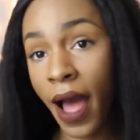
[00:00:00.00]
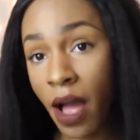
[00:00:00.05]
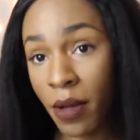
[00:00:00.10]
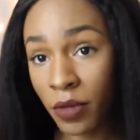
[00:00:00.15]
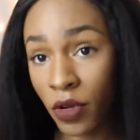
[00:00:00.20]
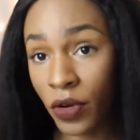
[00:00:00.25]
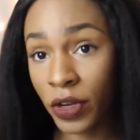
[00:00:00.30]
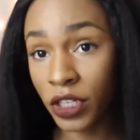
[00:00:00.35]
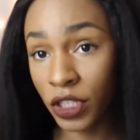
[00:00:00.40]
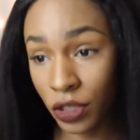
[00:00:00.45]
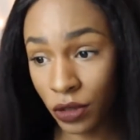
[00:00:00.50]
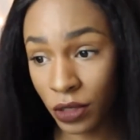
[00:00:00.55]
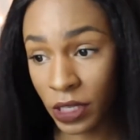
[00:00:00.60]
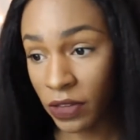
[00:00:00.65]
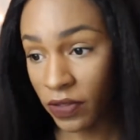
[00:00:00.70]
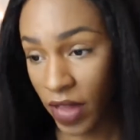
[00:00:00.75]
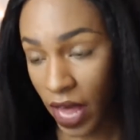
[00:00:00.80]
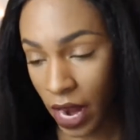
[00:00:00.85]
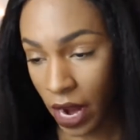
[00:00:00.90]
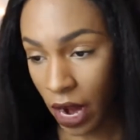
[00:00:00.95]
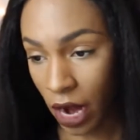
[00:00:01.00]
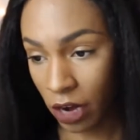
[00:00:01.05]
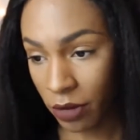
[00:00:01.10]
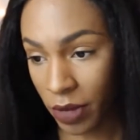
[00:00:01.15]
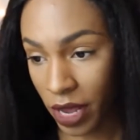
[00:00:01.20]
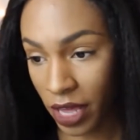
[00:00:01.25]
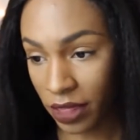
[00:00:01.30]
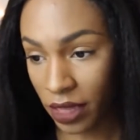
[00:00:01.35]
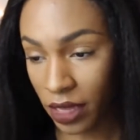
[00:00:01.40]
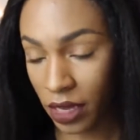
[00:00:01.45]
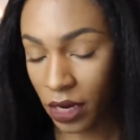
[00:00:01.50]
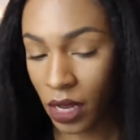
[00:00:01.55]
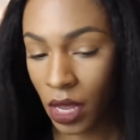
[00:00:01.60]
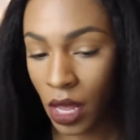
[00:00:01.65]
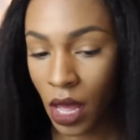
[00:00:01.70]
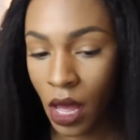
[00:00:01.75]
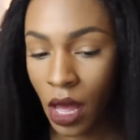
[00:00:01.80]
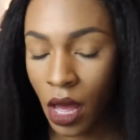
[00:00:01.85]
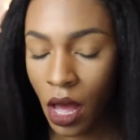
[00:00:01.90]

I'm going to use the flat iron method.